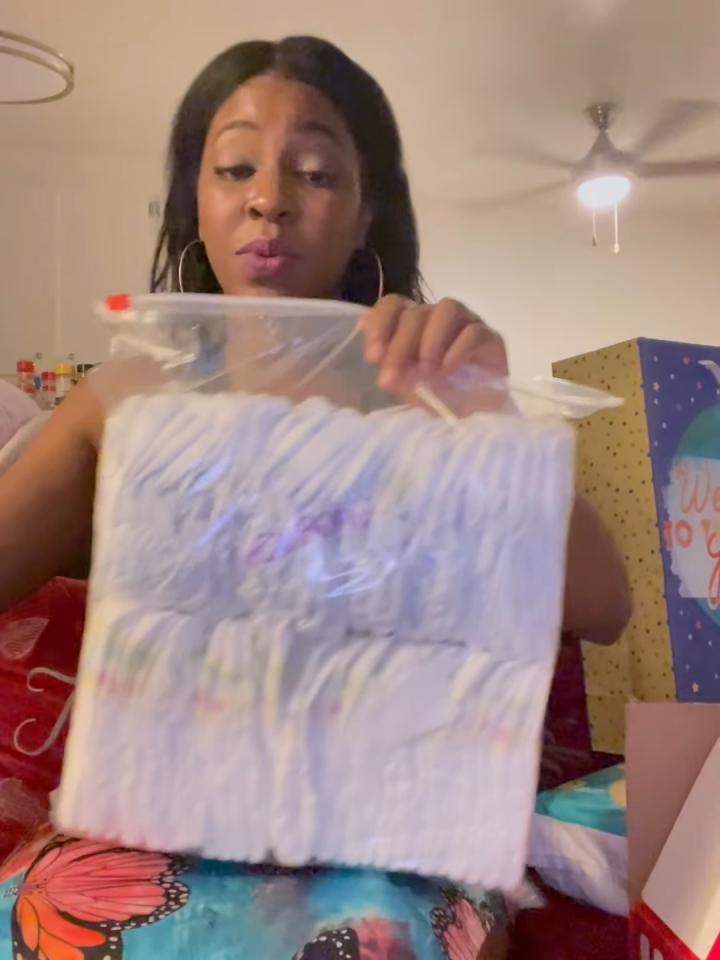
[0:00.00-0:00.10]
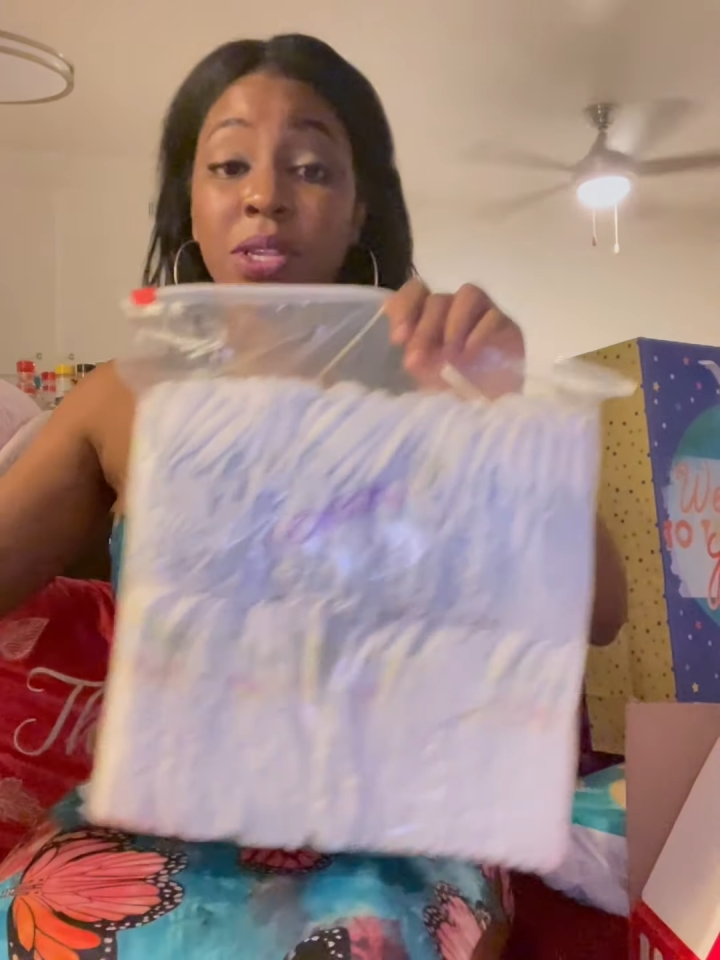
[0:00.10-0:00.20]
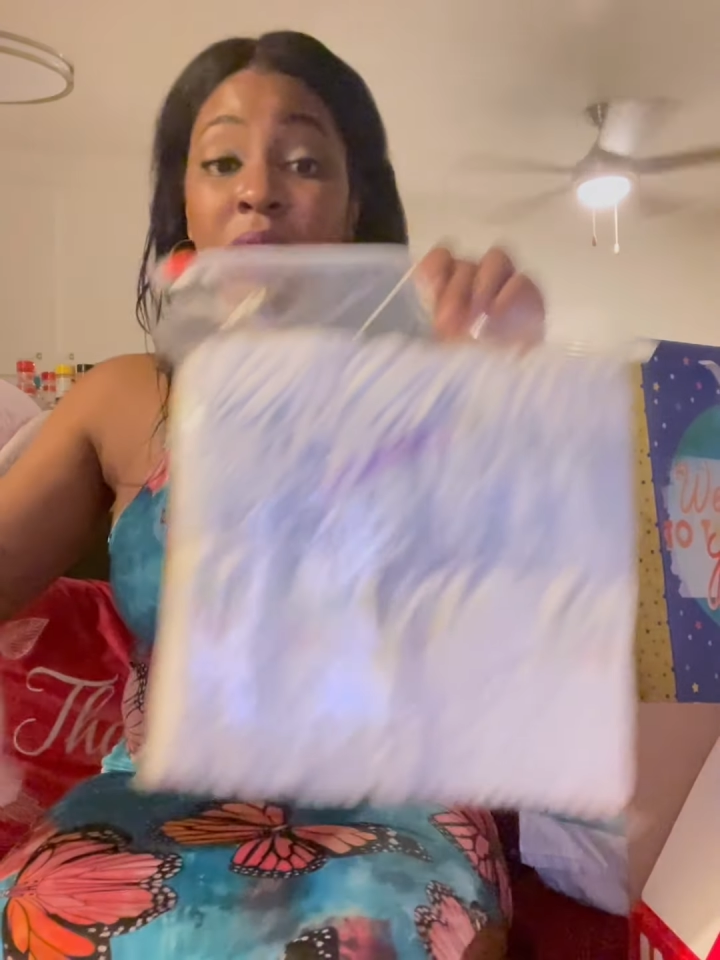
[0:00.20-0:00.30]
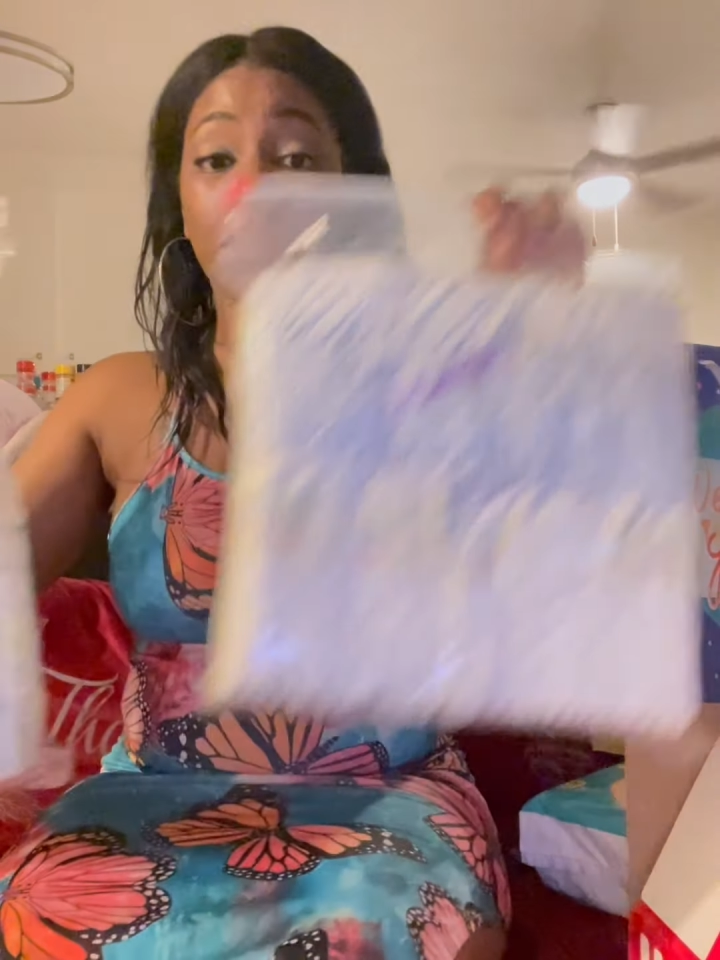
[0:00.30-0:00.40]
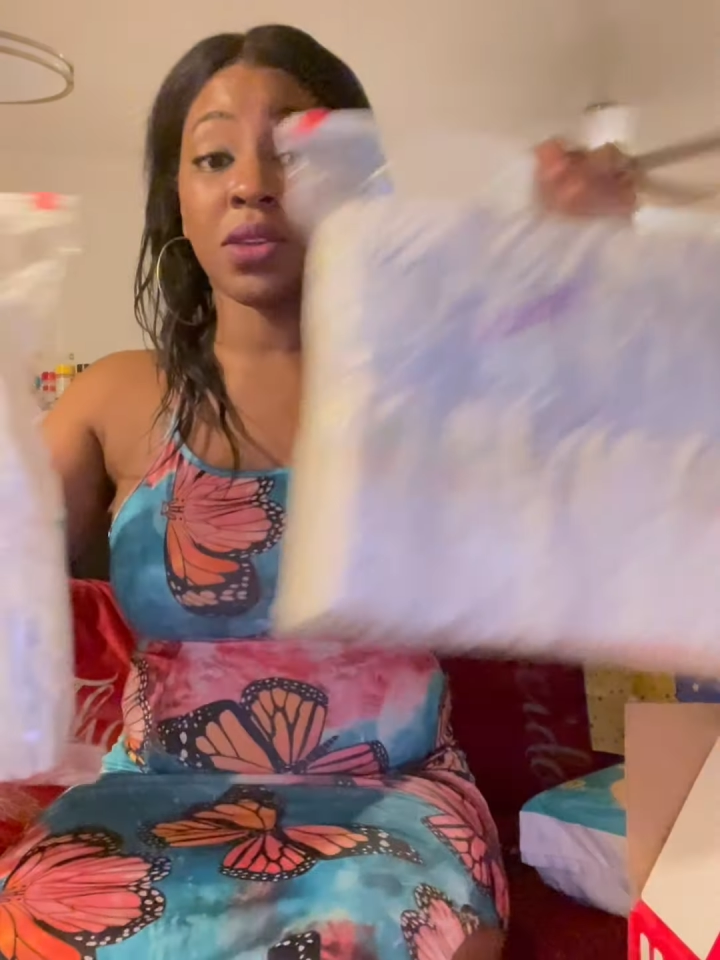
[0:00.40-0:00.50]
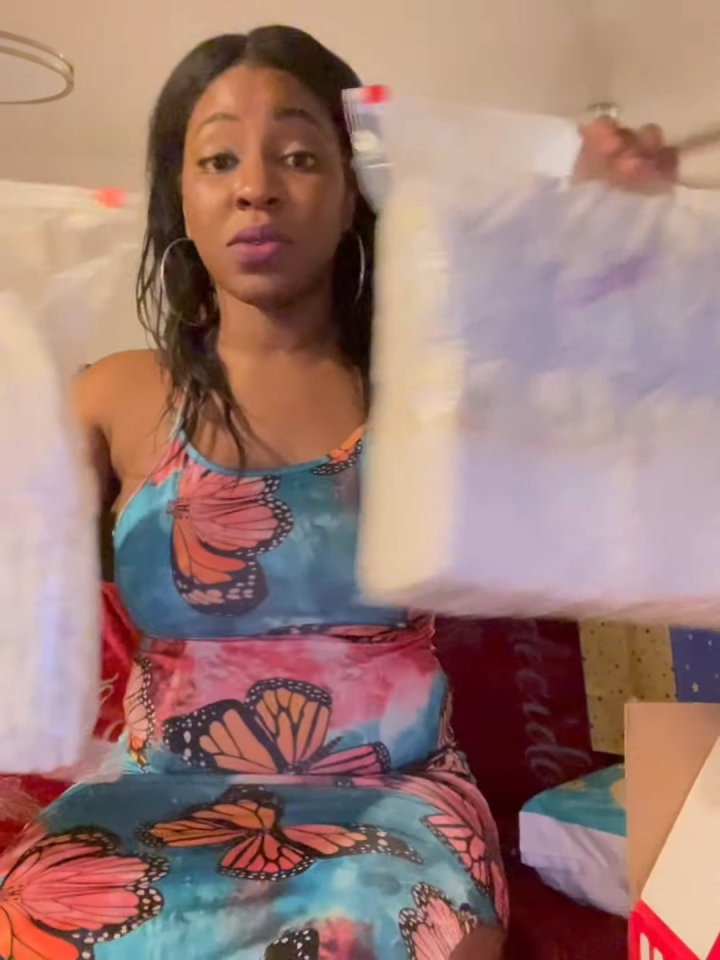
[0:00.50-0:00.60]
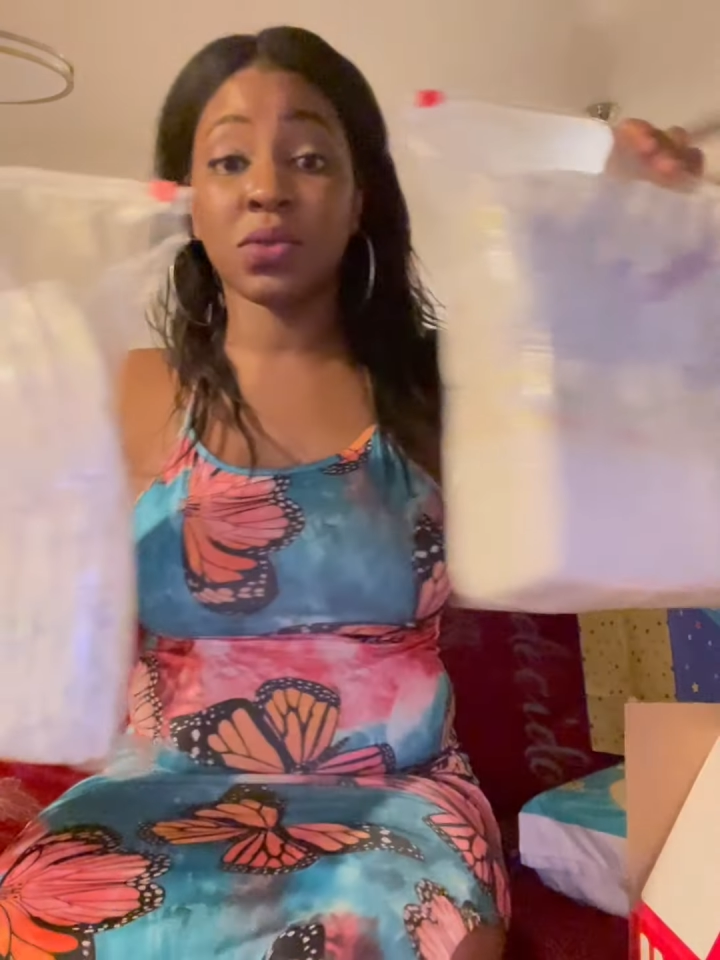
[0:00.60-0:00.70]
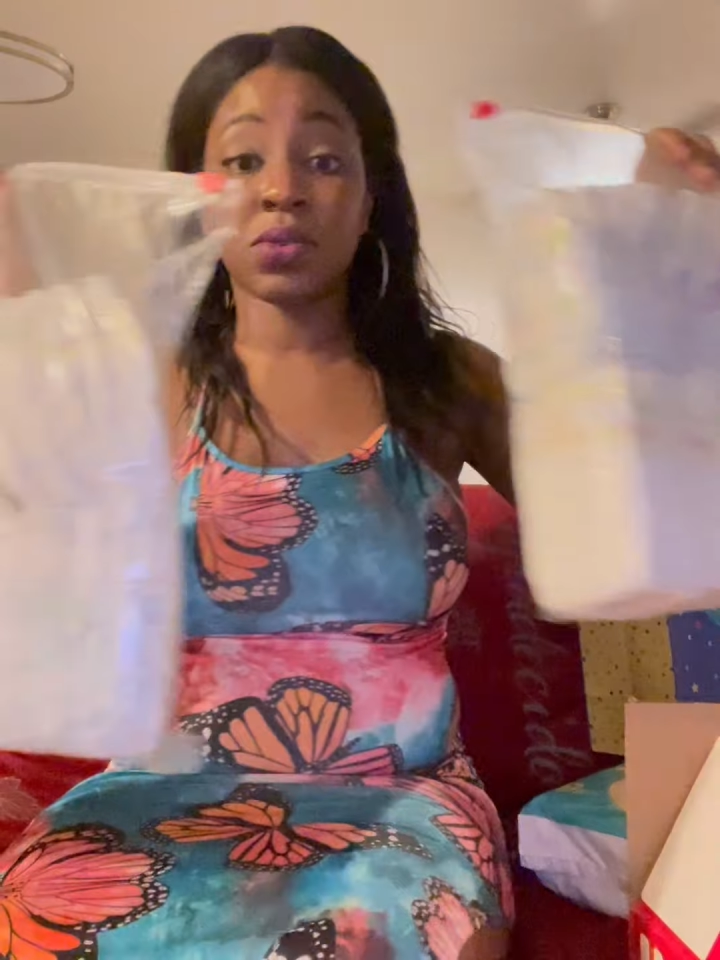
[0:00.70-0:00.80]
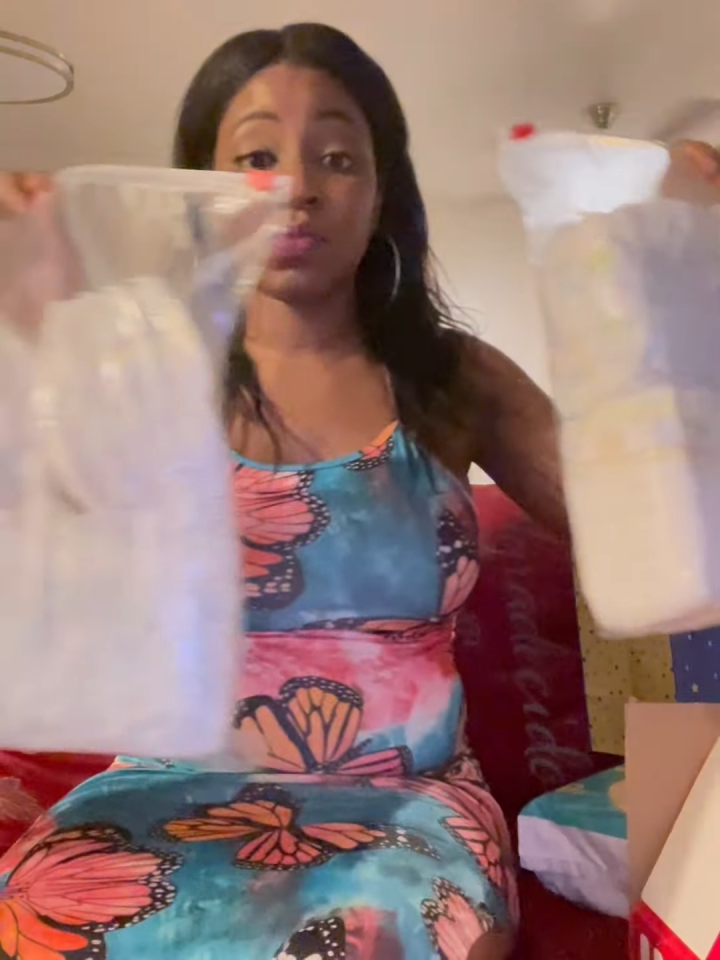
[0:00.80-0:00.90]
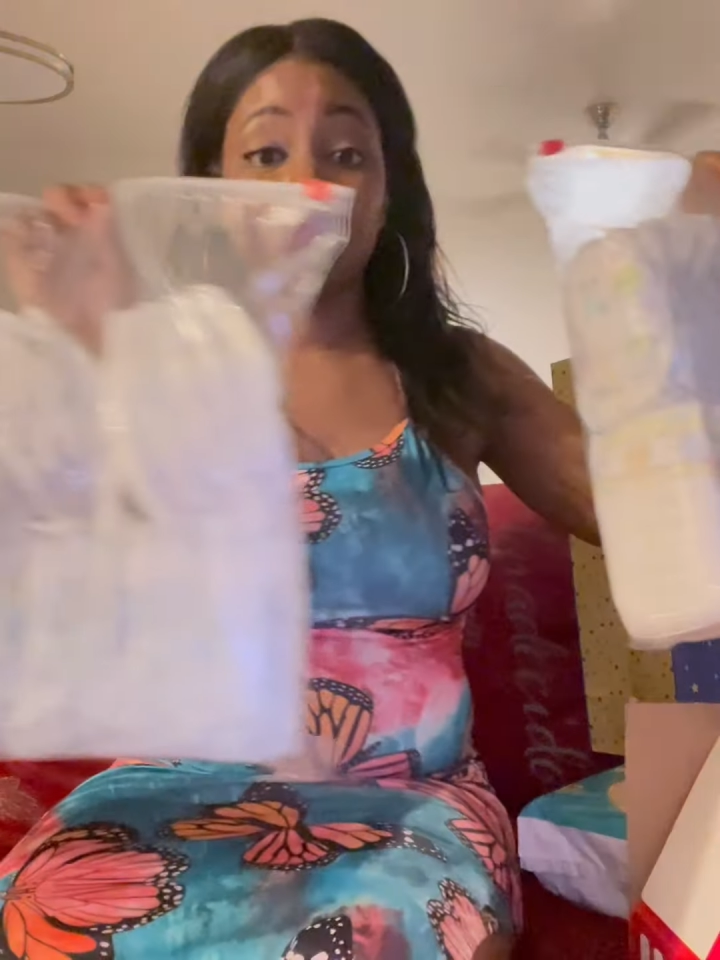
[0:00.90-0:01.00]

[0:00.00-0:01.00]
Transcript: didn't use.